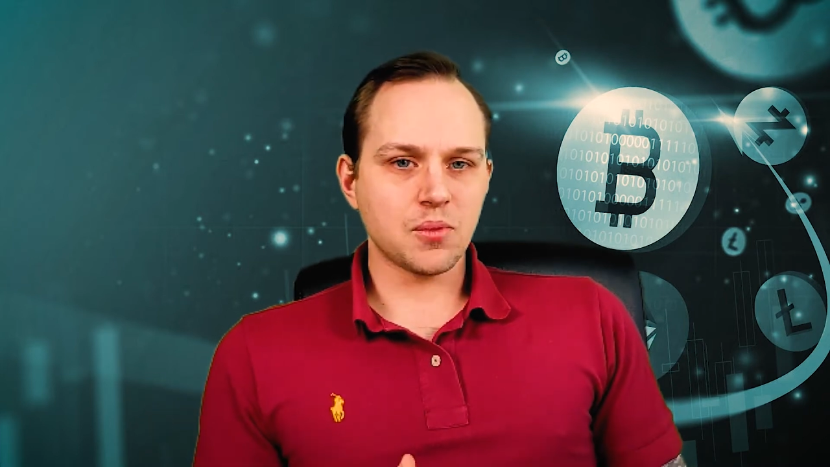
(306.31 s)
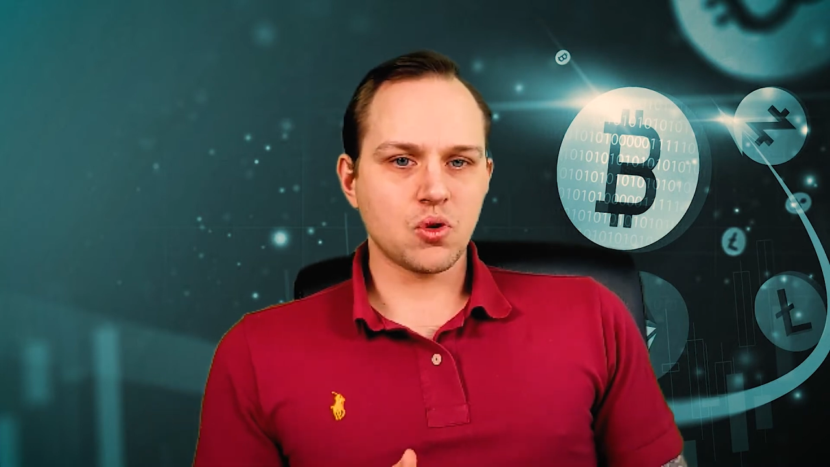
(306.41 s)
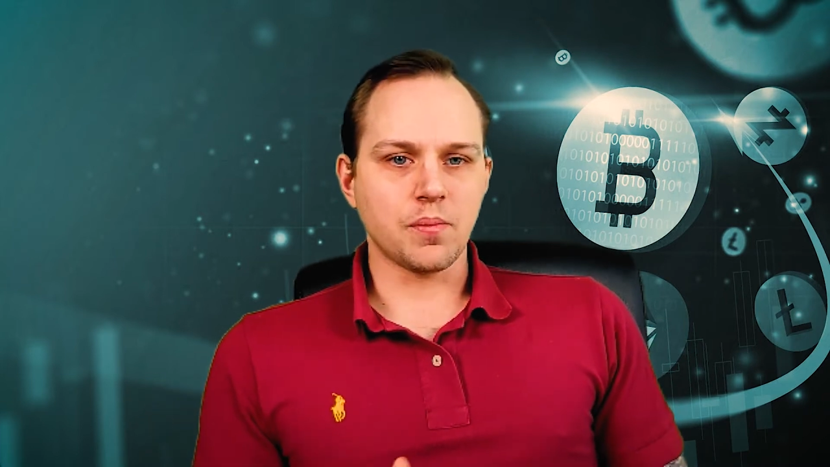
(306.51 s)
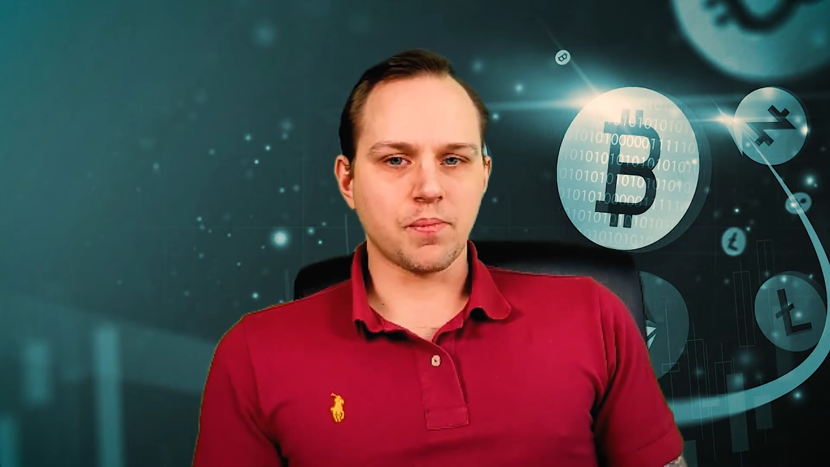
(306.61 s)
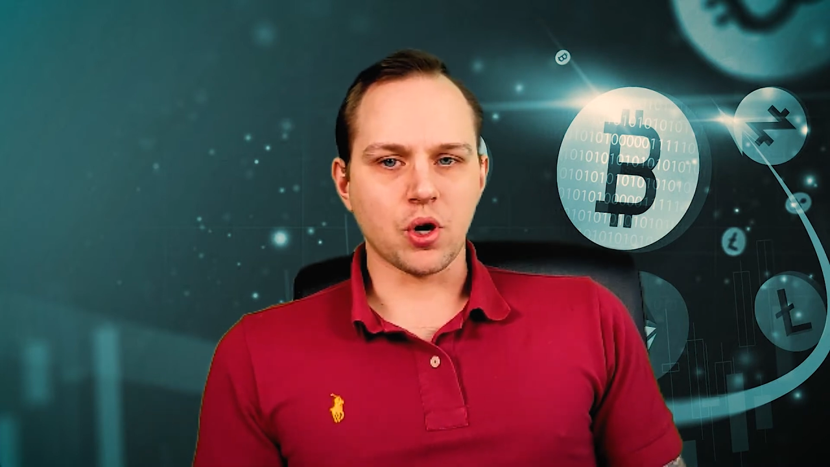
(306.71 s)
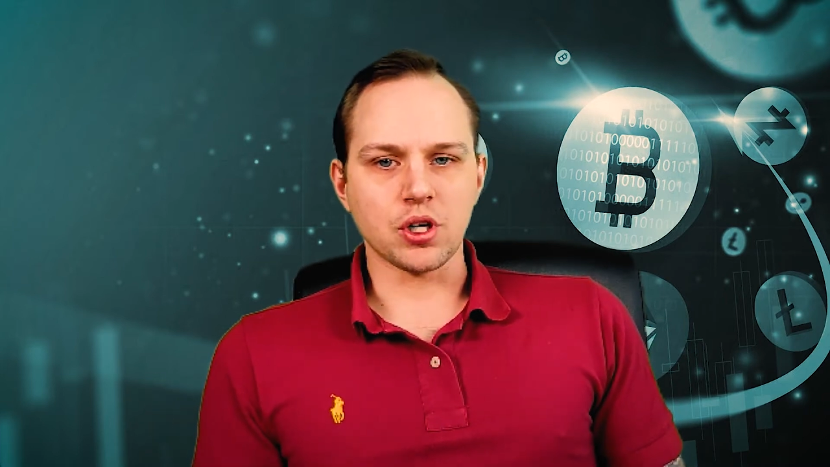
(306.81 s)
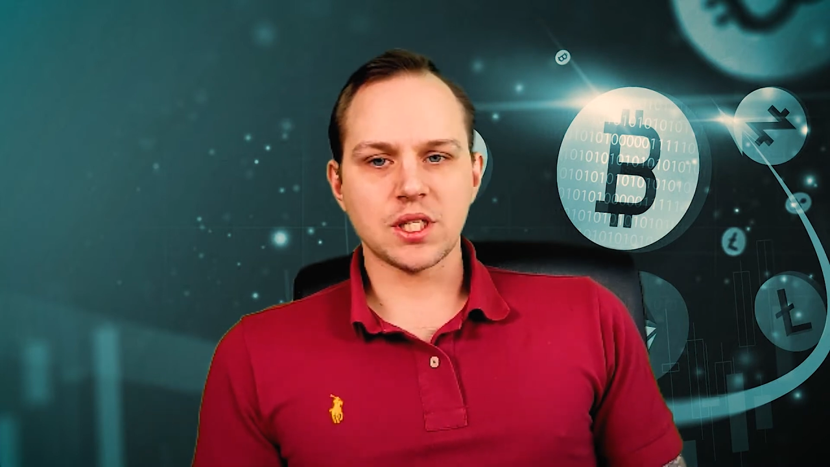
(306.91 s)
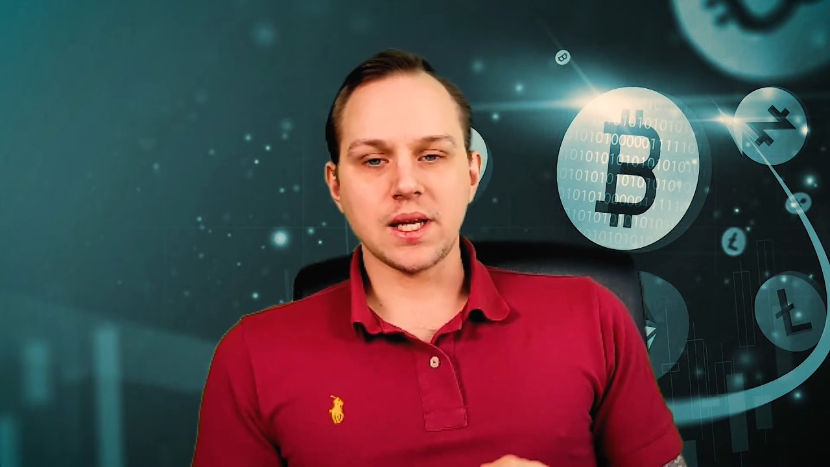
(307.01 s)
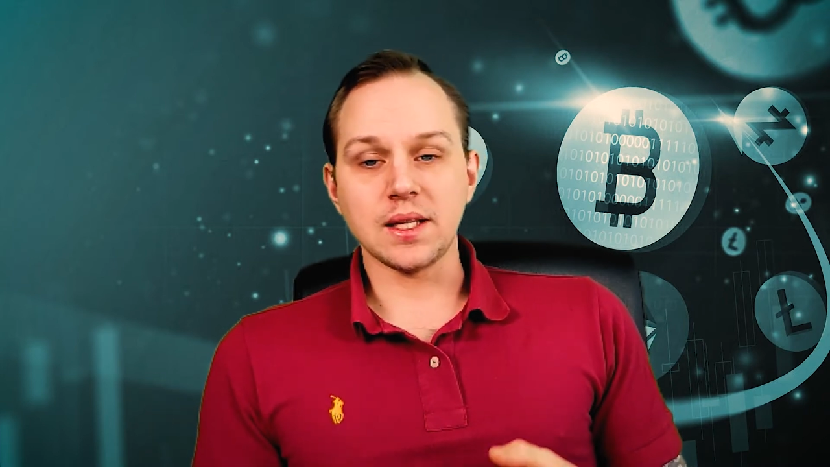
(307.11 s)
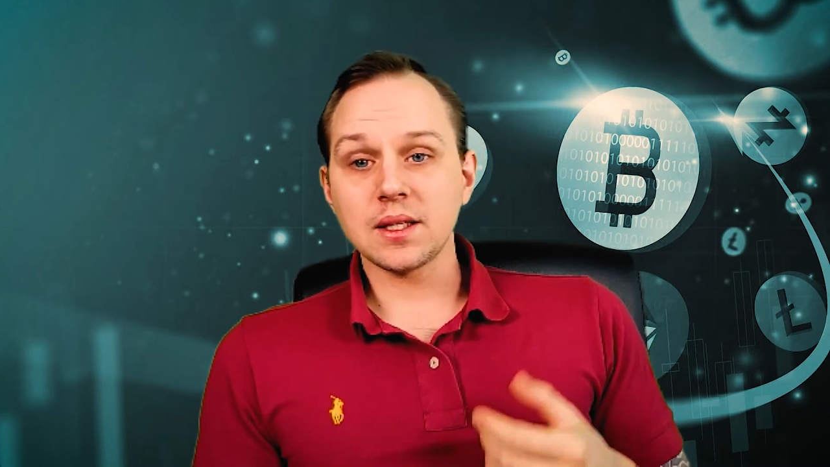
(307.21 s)
to a
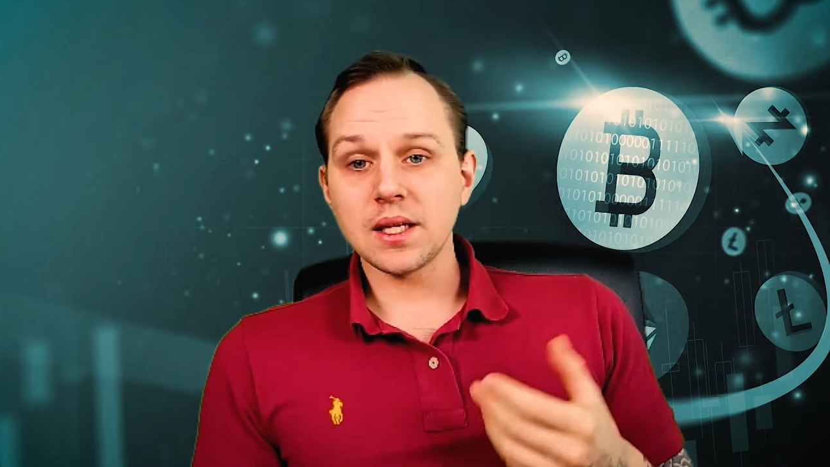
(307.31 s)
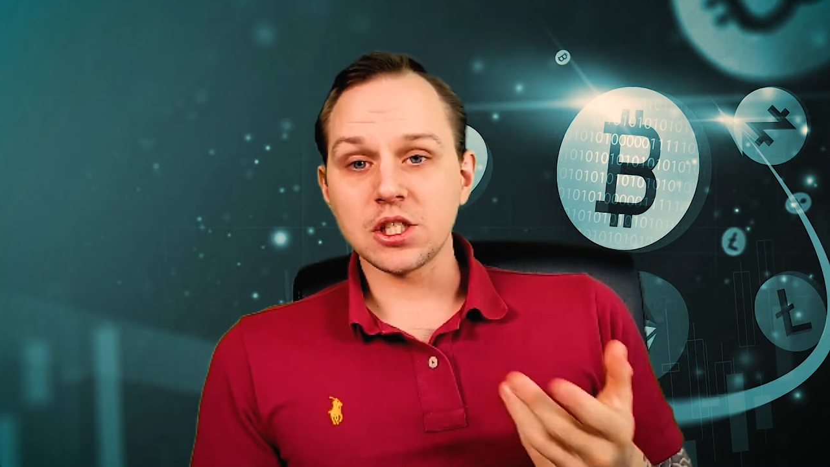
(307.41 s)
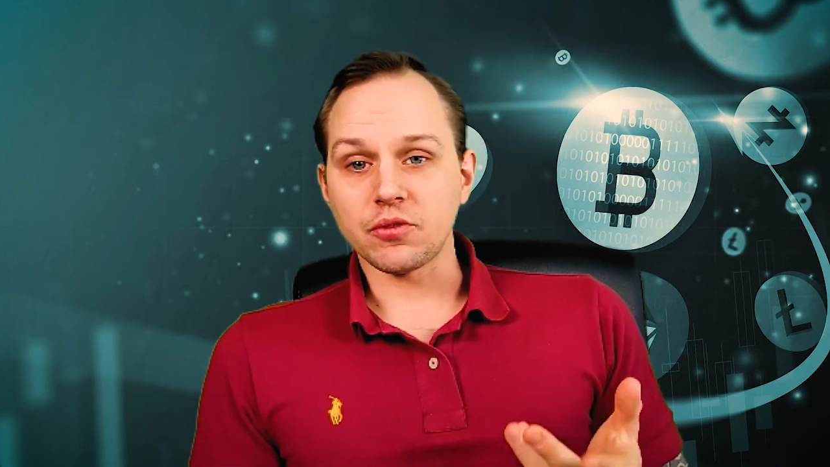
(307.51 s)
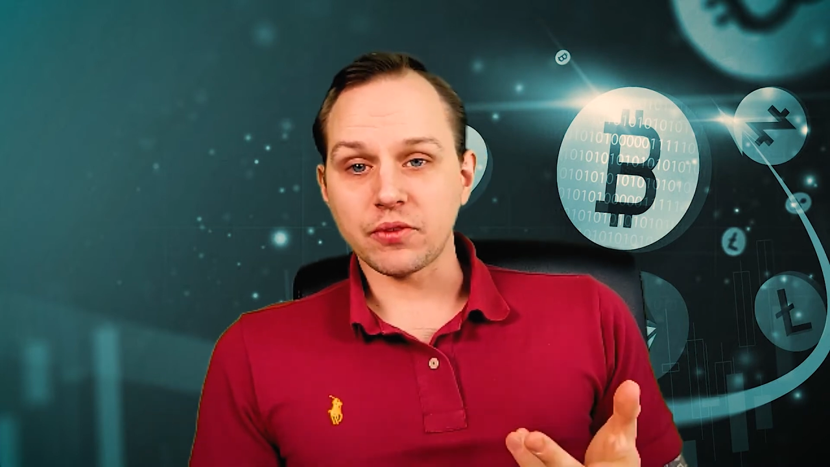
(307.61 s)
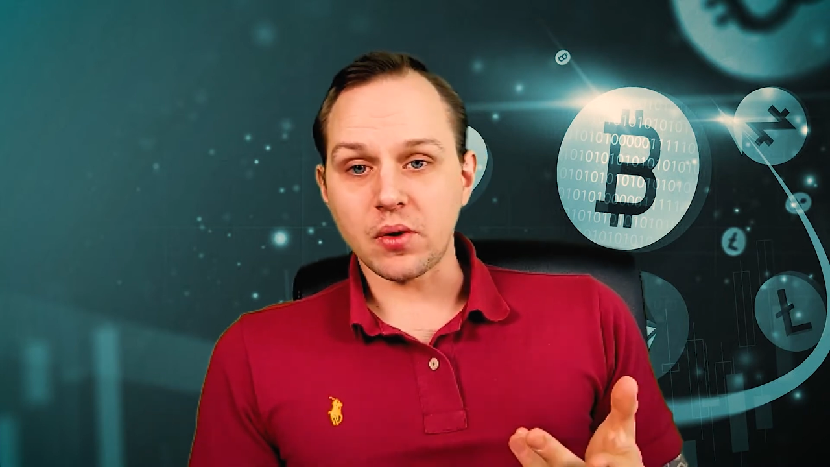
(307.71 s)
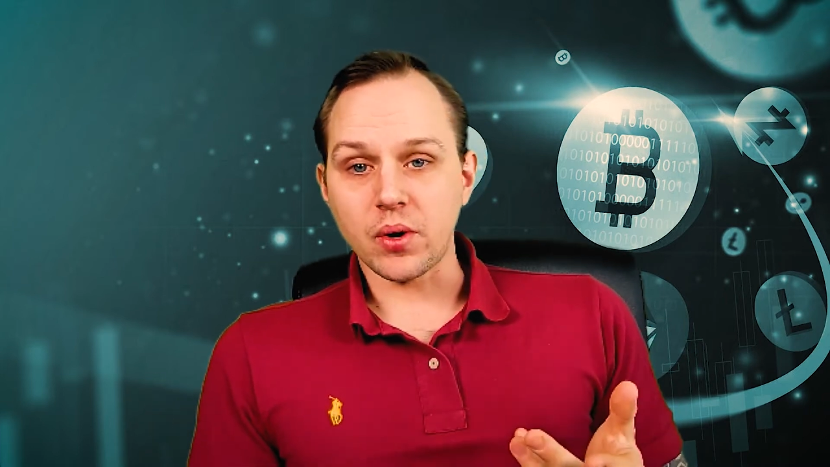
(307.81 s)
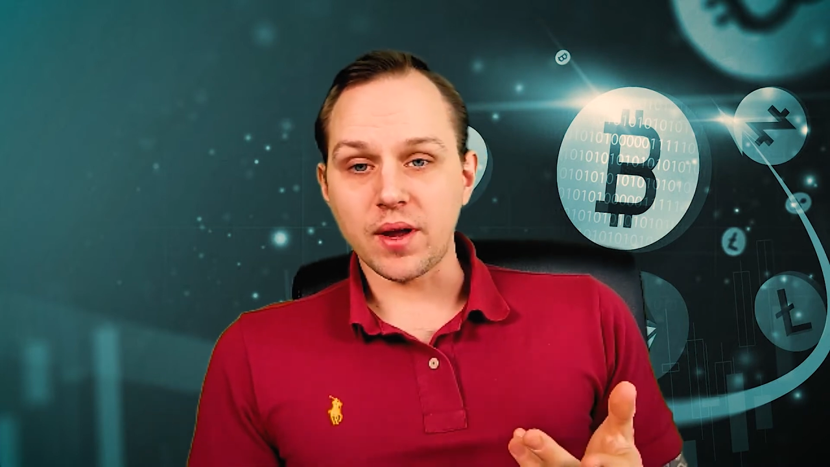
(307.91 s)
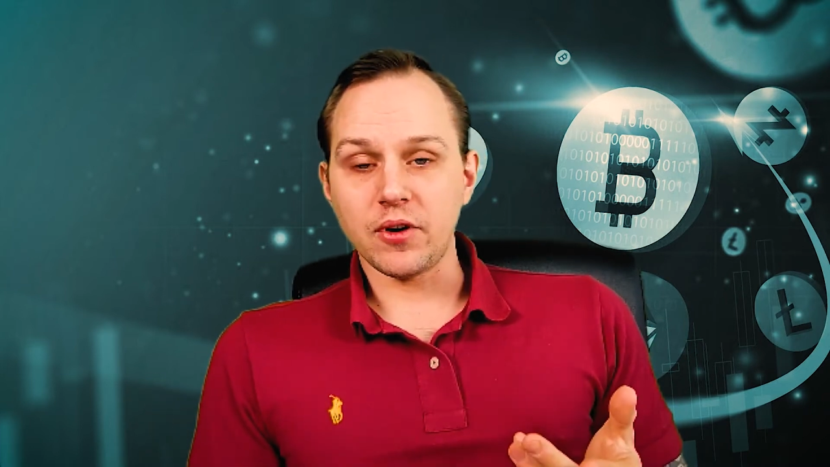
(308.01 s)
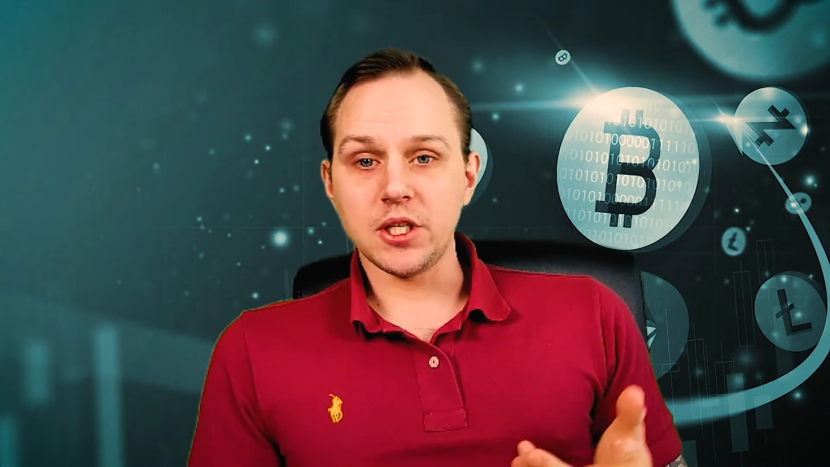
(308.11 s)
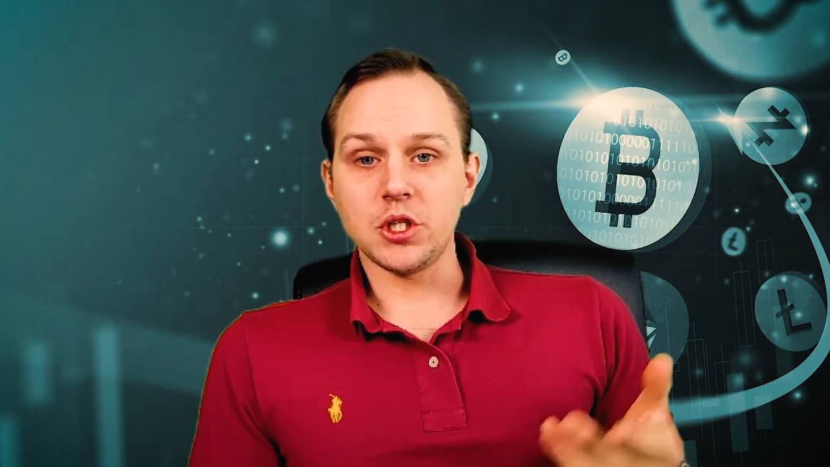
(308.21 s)
percentage of the
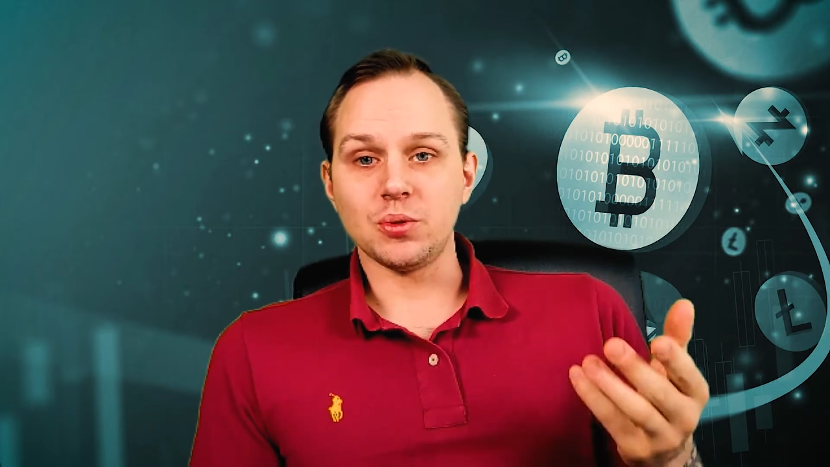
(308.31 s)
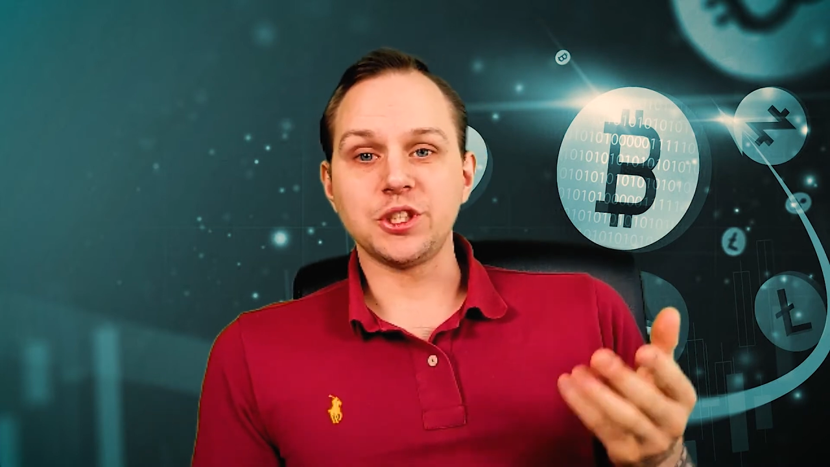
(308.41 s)
revenue